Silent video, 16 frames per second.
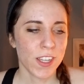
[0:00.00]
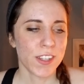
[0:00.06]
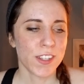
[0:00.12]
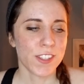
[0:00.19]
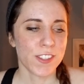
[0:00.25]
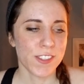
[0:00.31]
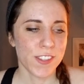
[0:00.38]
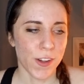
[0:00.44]

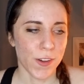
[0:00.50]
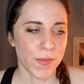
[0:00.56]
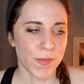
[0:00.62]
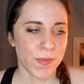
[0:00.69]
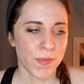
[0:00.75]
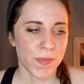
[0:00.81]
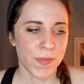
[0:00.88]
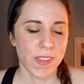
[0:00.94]
So
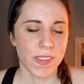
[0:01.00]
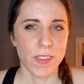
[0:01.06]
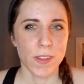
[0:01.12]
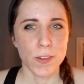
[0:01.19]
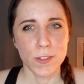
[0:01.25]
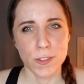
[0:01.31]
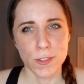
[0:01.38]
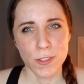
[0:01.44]

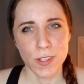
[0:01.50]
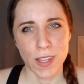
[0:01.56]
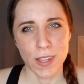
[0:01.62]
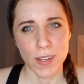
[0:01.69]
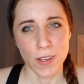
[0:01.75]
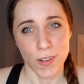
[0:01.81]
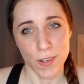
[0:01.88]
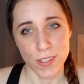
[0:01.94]
those two kind
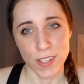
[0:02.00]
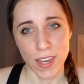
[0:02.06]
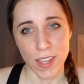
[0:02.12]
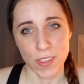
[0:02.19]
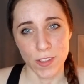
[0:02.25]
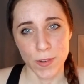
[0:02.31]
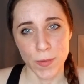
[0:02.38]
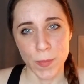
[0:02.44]
of go
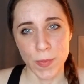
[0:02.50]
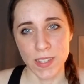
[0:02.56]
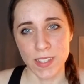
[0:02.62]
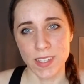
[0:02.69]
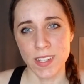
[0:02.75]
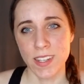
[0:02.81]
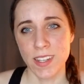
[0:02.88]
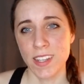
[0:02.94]
together,
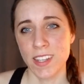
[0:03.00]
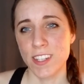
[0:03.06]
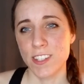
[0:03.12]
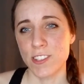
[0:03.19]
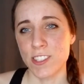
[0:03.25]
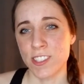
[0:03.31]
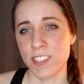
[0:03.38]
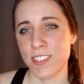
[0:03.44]
but
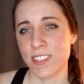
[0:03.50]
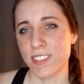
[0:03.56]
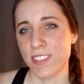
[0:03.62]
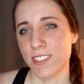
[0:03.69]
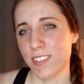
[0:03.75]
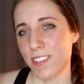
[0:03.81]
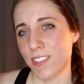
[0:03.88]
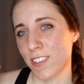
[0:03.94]
just
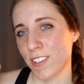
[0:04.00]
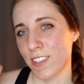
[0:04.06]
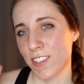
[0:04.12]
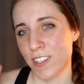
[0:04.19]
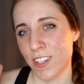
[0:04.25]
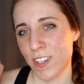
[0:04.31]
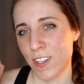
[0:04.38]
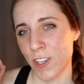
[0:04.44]

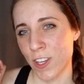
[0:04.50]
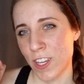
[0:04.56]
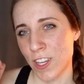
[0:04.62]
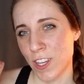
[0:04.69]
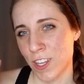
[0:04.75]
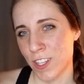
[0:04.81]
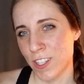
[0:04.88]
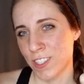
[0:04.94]

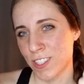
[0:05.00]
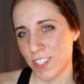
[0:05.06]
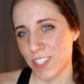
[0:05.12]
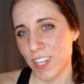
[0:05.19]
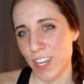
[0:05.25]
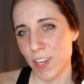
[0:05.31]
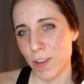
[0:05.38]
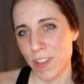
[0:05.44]

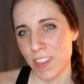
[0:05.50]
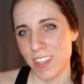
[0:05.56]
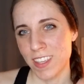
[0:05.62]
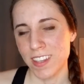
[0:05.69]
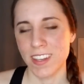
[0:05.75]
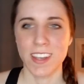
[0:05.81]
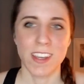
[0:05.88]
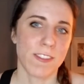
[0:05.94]
sticking with
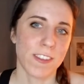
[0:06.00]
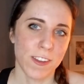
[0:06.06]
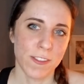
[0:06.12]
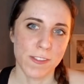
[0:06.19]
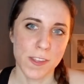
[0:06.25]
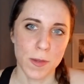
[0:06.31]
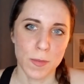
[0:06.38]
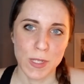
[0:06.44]
it, even if
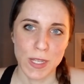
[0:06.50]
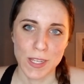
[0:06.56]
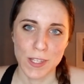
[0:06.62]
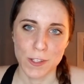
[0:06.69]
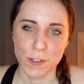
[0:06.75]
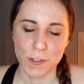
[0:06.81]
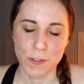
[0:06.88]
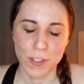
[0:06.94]
some
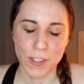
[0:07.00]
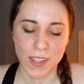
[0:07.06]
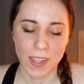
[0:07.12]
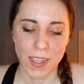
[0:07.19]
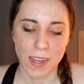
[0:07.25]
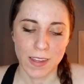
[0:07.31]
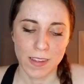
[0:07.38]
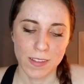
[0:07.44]
days you feel
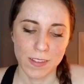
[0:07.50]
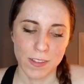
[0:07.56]
like,